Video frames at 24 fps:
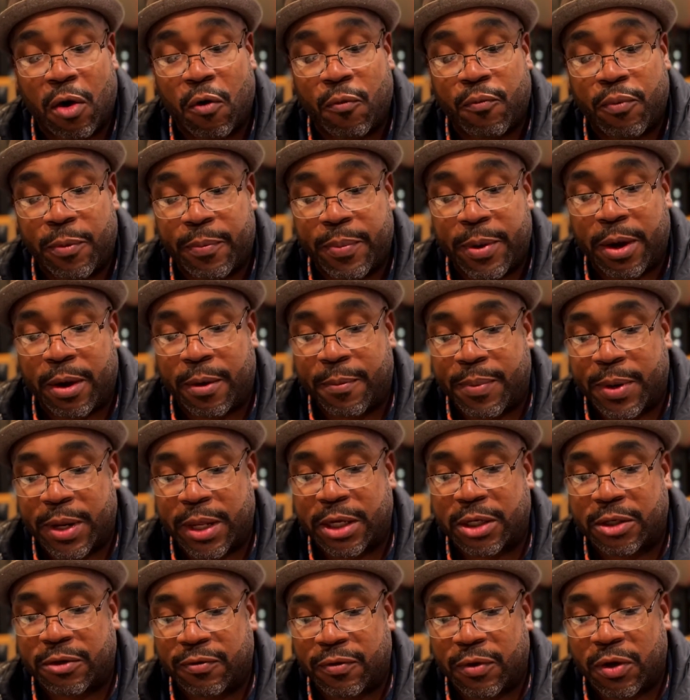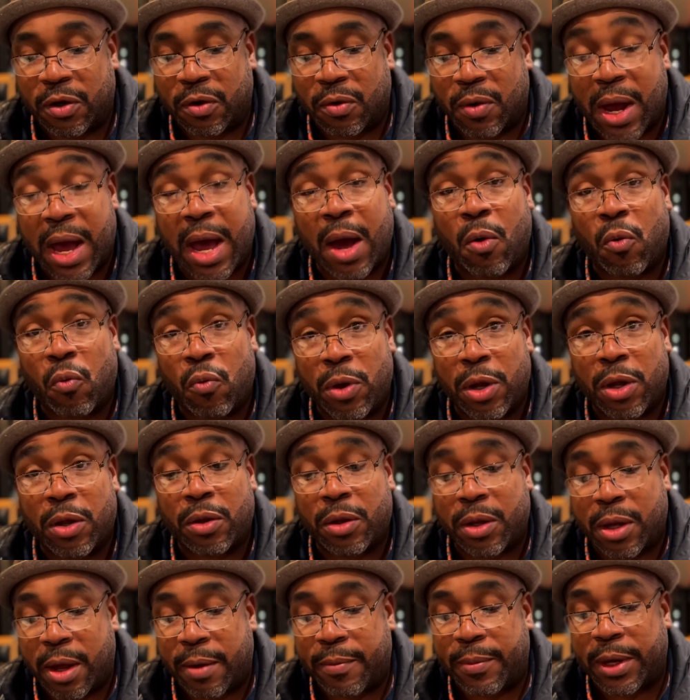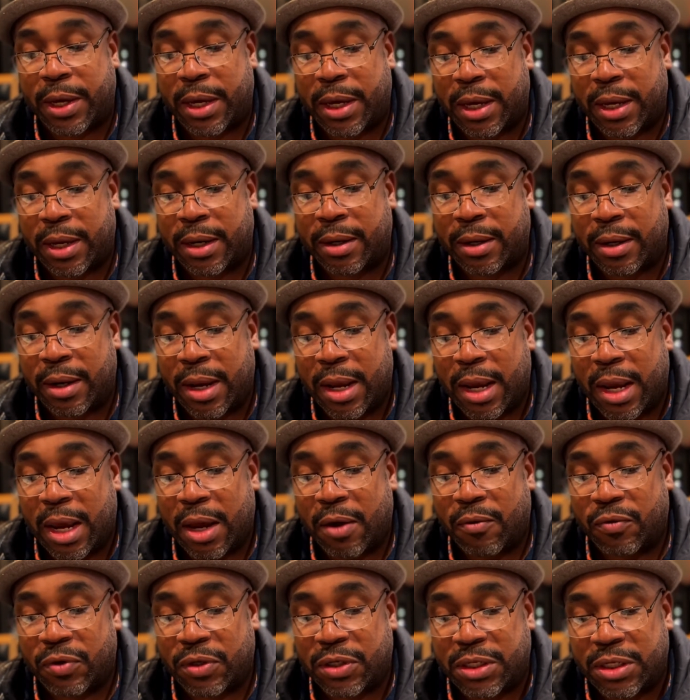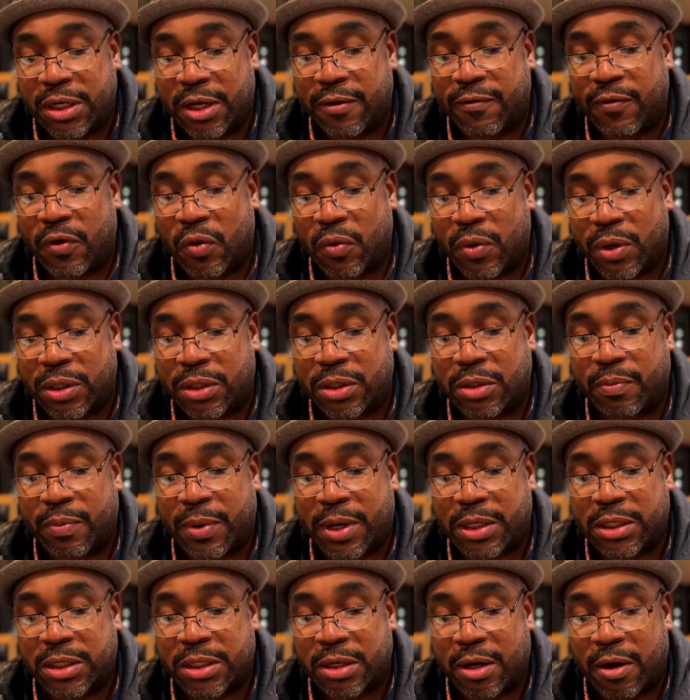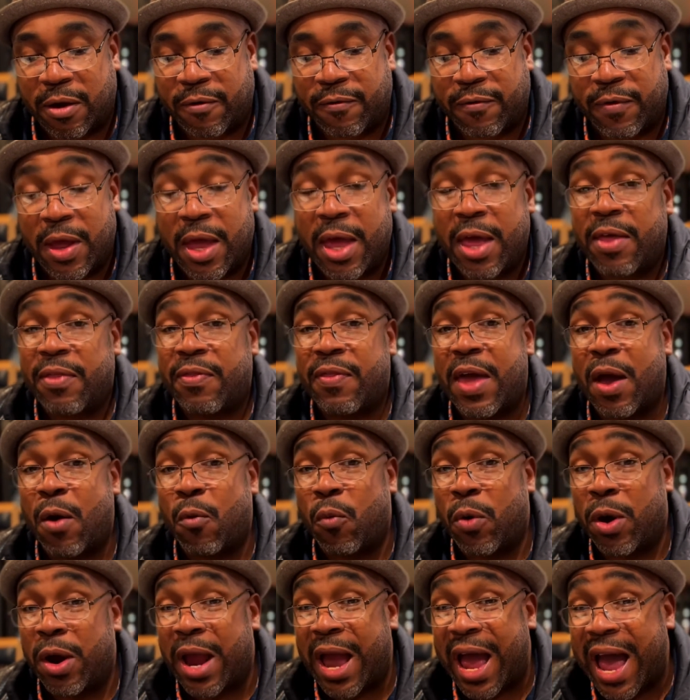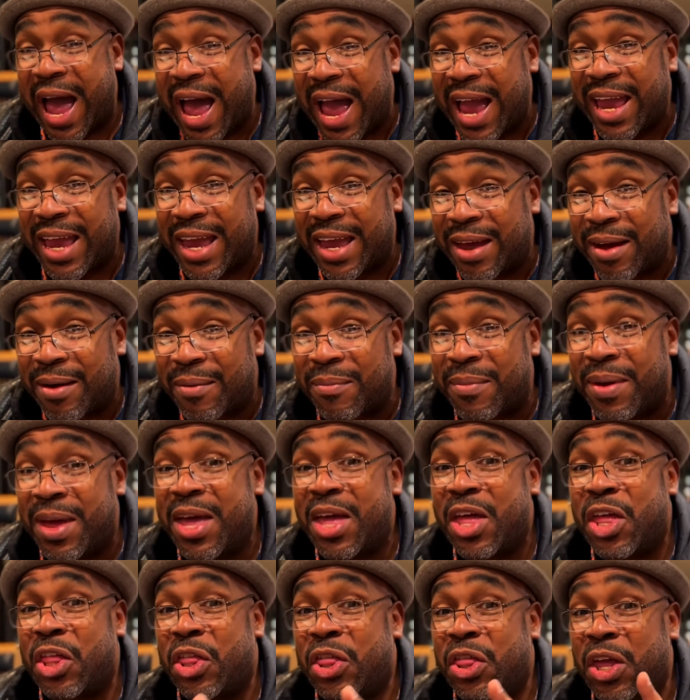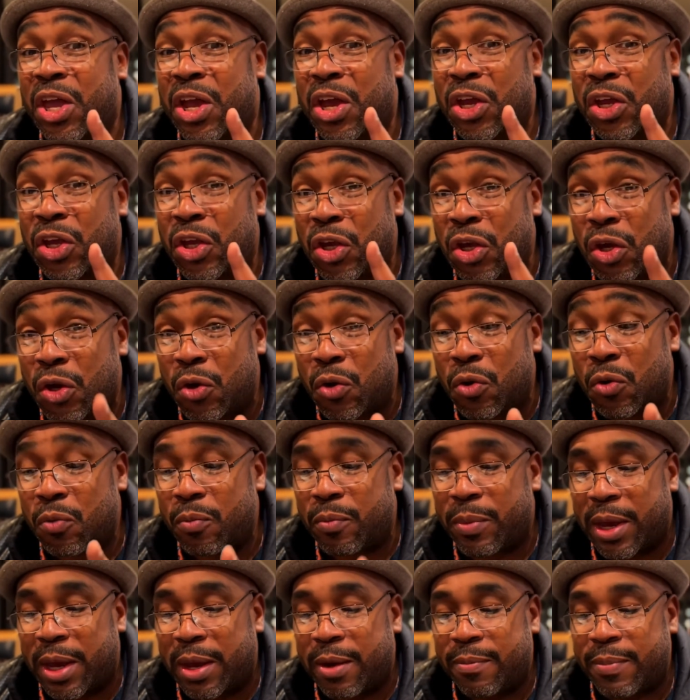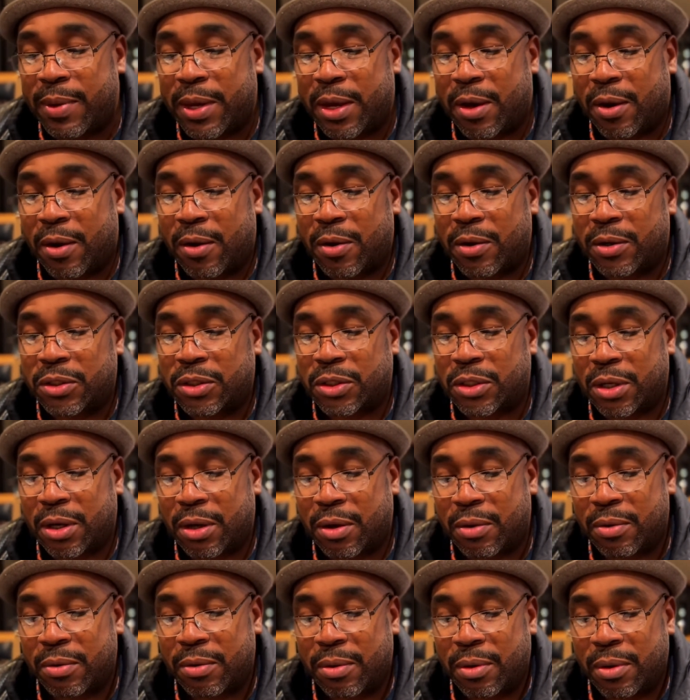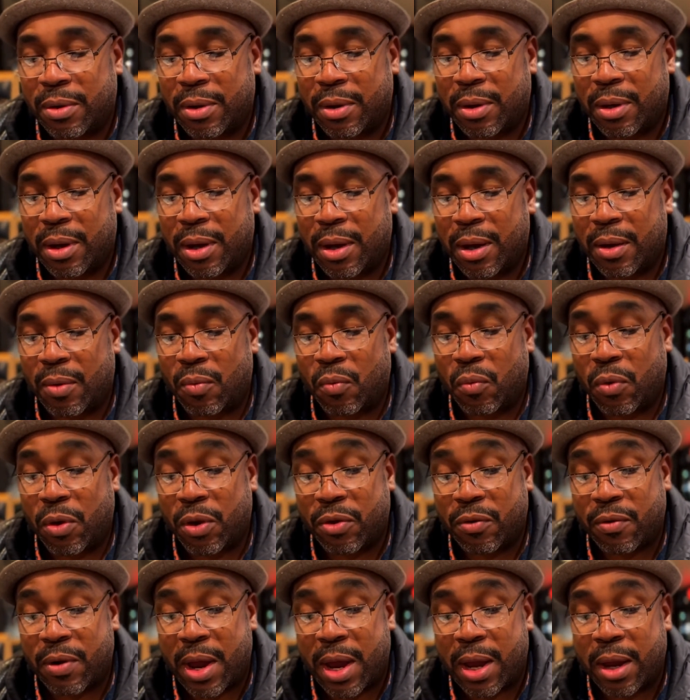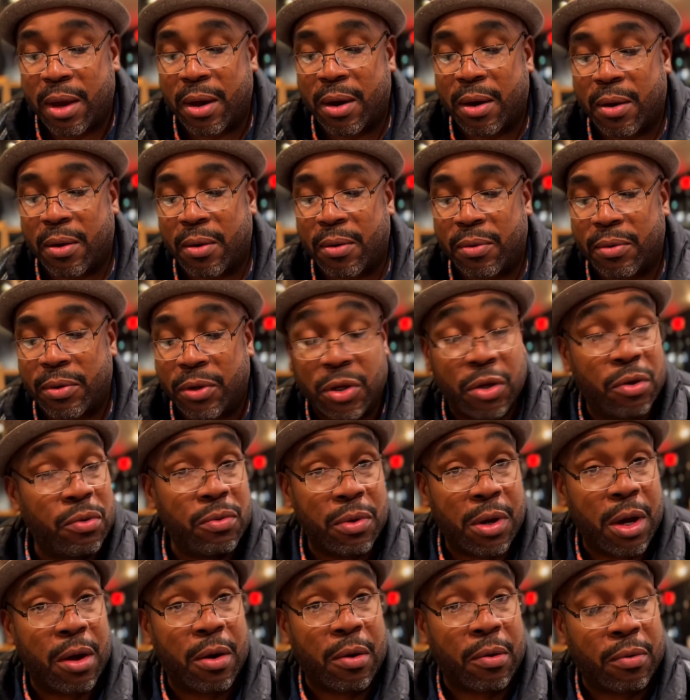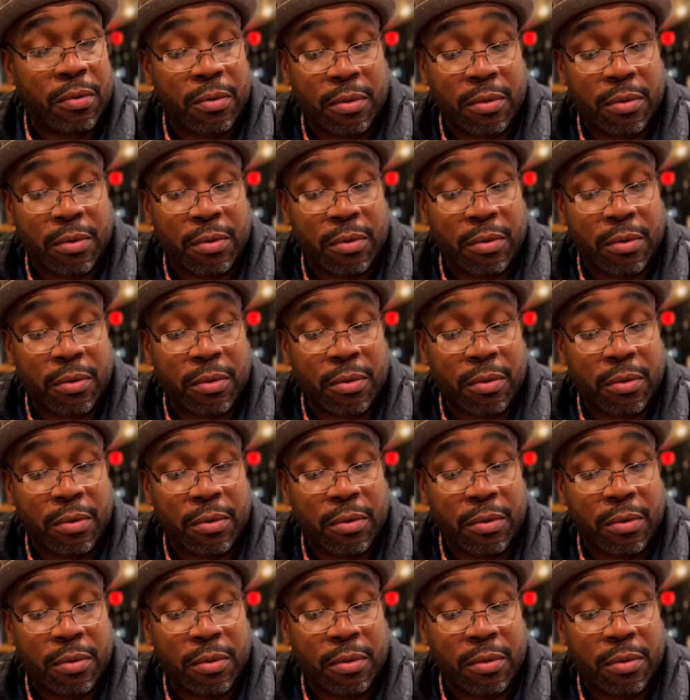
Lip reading: prepare a place for you, I will come again and receive you unto myself, that where I am, there you may be also. And whither I go, you know,